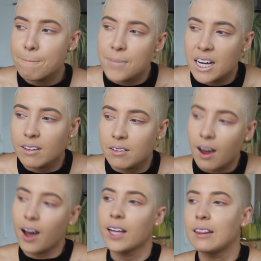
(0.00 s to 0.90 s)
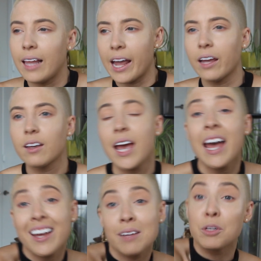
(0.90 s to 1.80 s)
but not
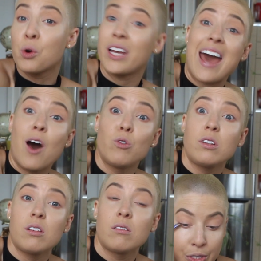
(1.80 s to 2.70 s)
hey, I'm going out.